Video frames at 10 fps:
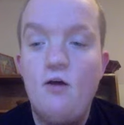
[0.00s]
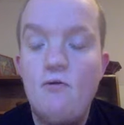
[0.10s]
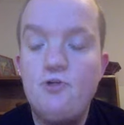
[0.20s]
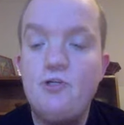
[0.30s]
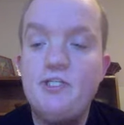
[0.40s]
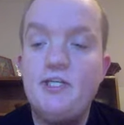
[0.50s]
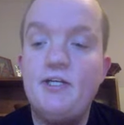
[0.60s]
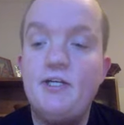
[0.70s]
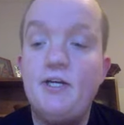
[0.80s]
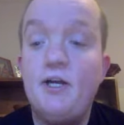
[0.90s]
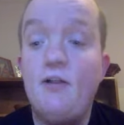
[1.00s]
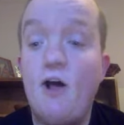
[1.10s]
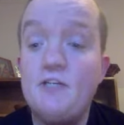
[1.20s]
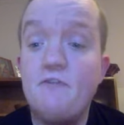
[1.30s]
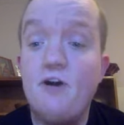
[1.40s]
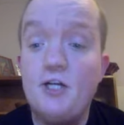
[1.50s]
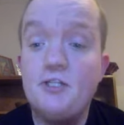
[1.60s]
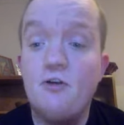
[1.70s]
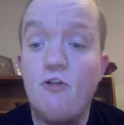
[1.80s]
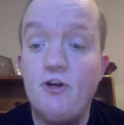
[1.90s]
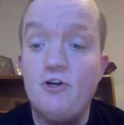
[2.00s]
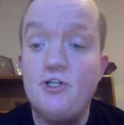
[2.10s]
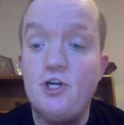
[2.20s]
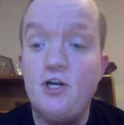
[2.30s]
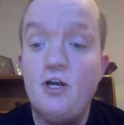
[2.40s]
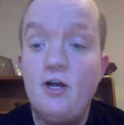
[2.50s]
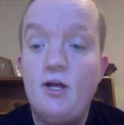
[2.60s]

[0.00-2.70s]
which we see in lots of classical literature,